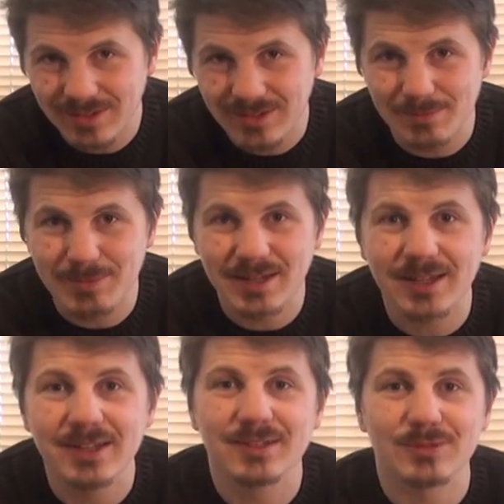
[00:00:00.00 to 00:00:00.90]
it's
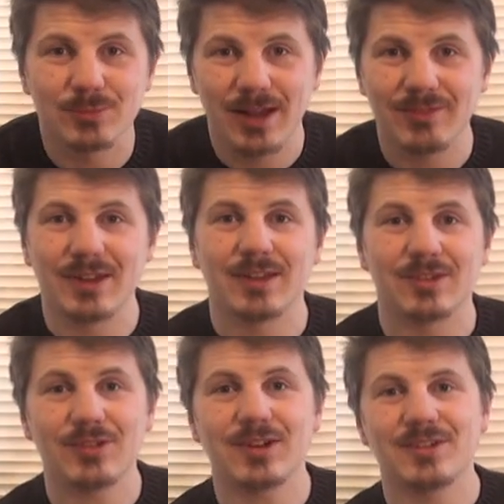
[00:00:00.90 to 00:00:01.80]
because we're having
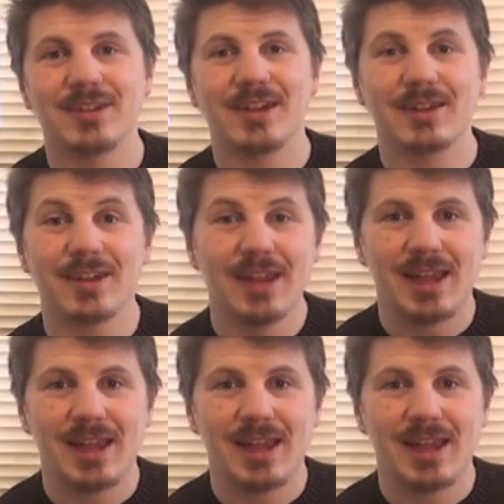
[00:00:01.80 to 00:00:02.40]
construction here,